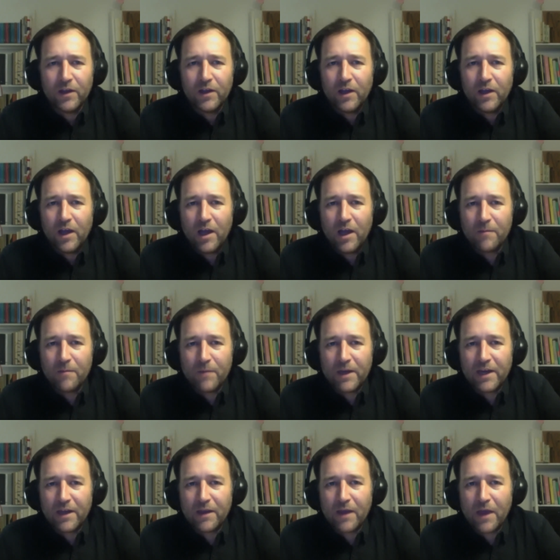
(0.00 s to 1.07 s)
uh, but
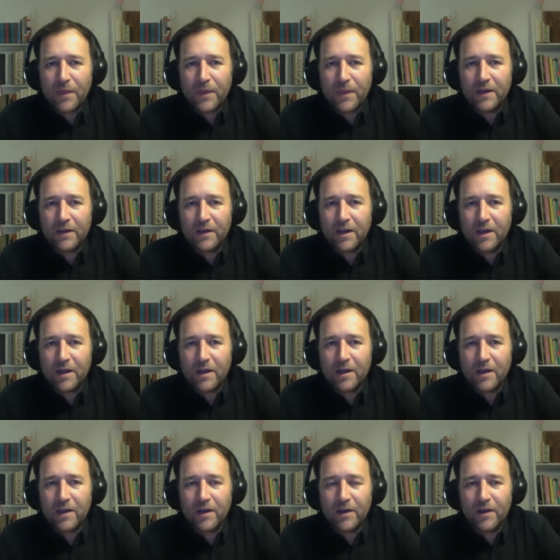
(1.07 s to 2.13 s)
I, I think uh,
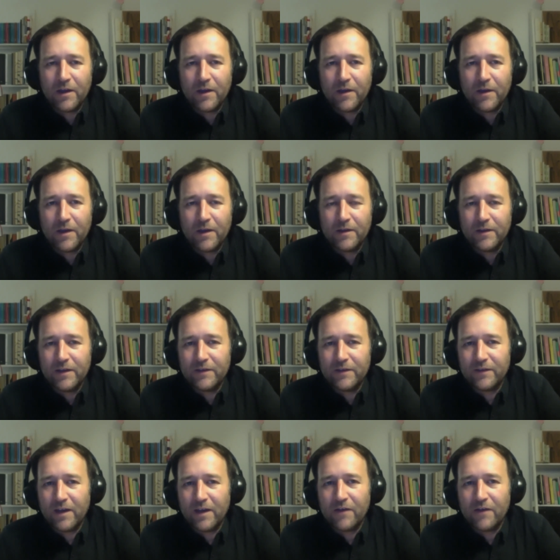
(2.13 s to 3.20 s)
in
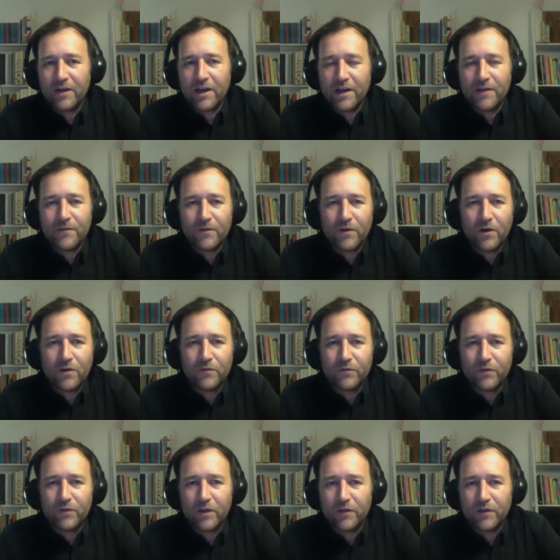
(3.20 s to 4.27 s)
this area of
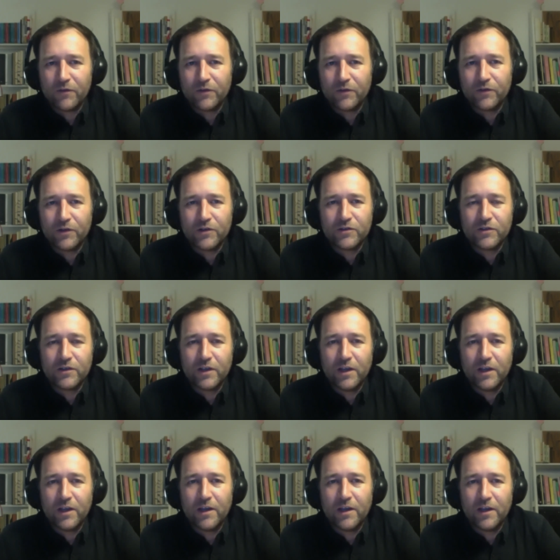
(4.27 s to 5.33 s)
uh, research,
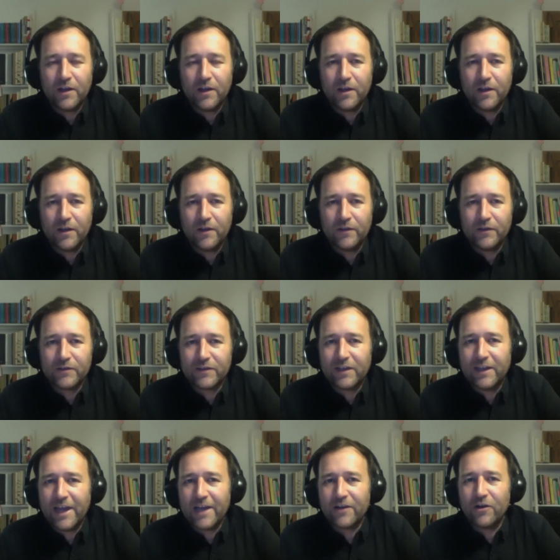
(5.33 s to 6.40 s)
uh, there's a
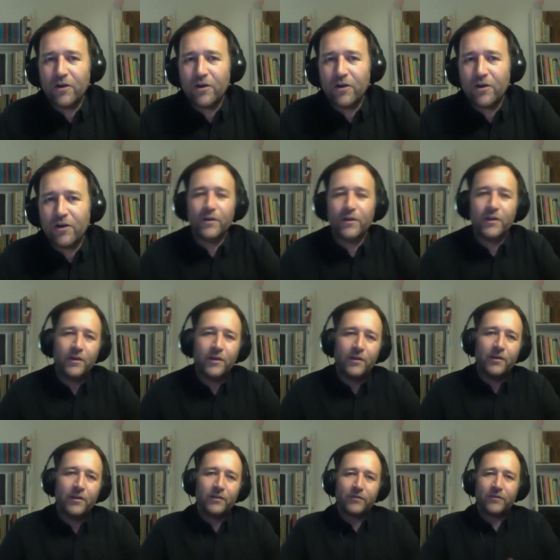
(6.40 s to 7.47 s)
lack of
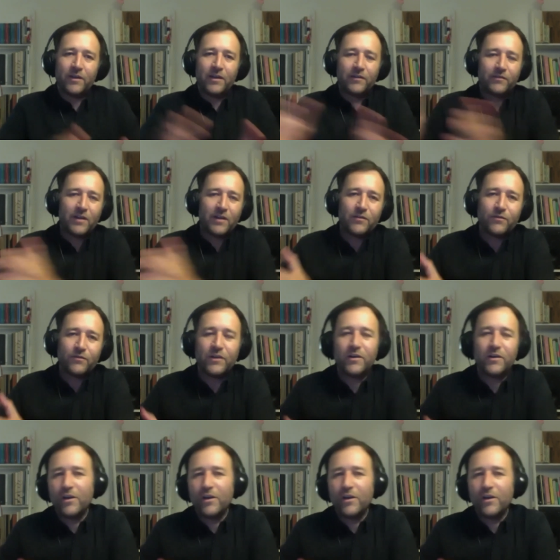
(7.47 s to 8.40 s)
transfer